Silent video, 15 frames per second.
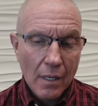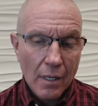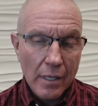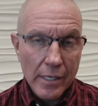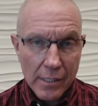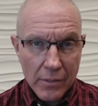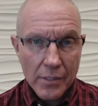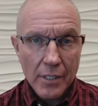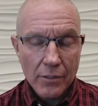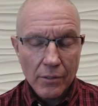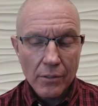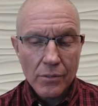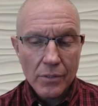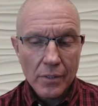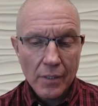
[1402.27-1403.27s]
He
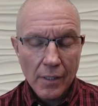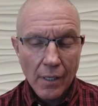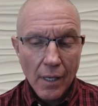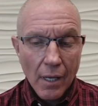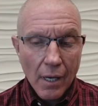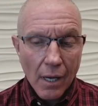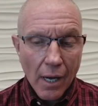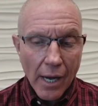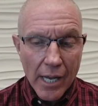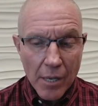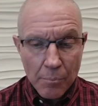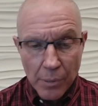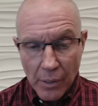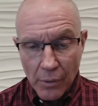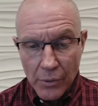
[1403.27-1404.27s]
continues, "I
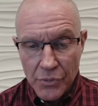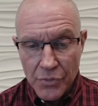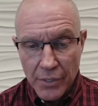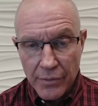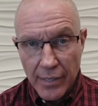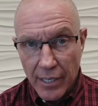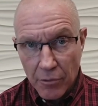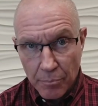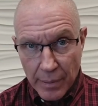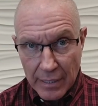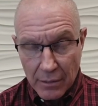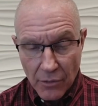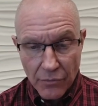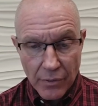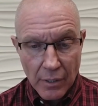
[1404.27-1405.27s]
oppose the death
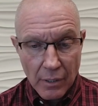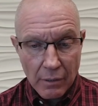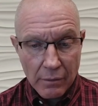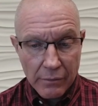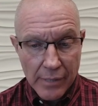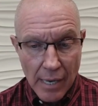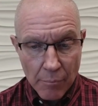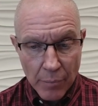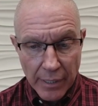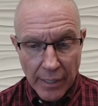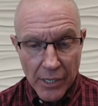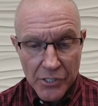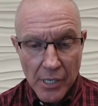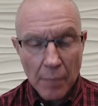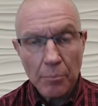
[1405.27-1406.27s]
penalty not
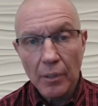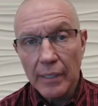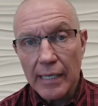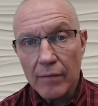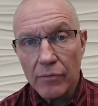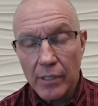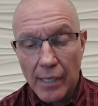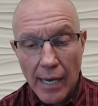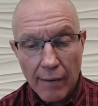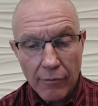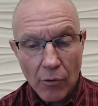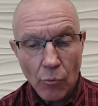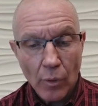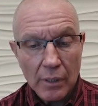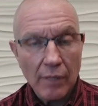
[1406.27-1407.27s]
because I believe that every
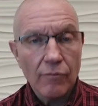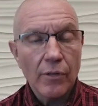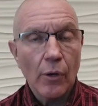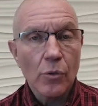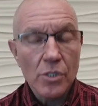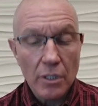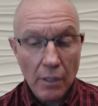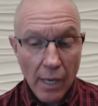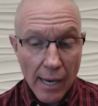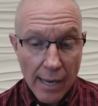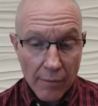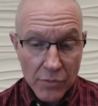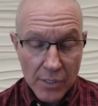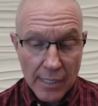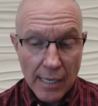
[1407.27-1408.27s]
one of those
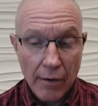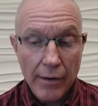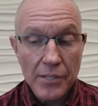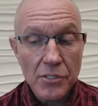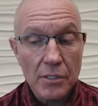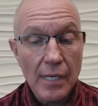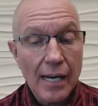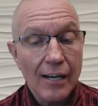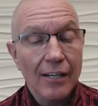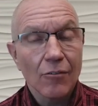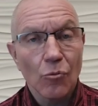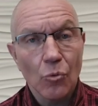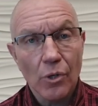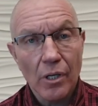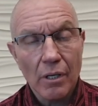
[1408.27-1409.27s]
lives carries
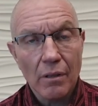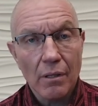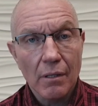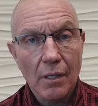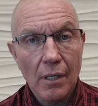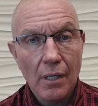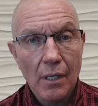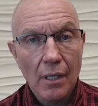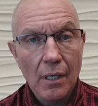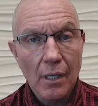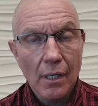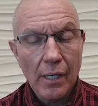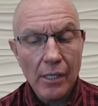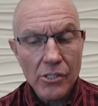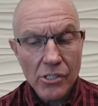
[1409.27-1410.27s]
inherent worth.
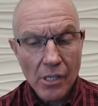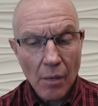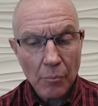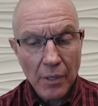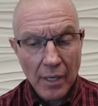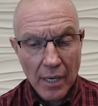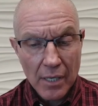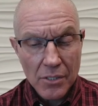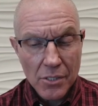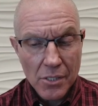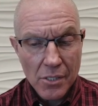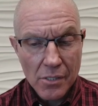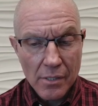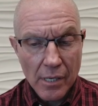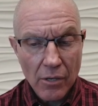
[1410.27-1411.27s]
In some
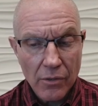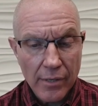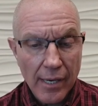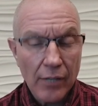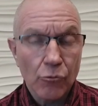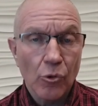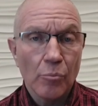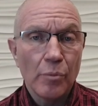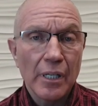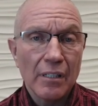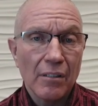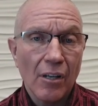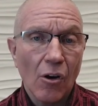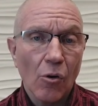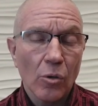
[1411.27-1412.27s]
cases, their death would be
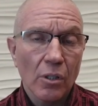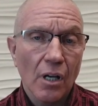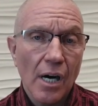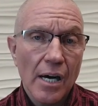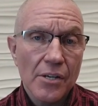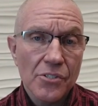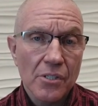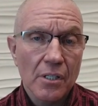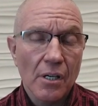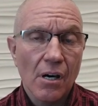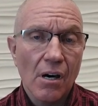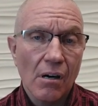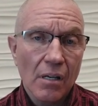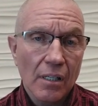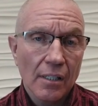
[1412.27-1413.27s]
no loss at
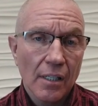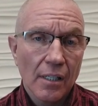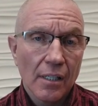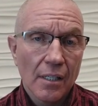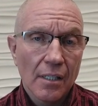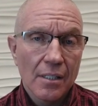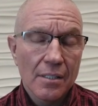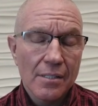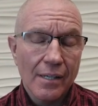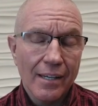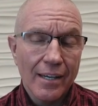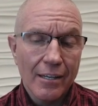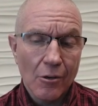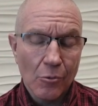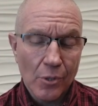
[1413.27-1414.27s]
all to
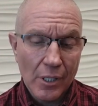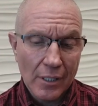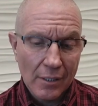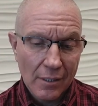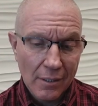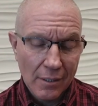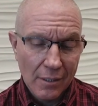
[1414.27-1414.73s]
anyone.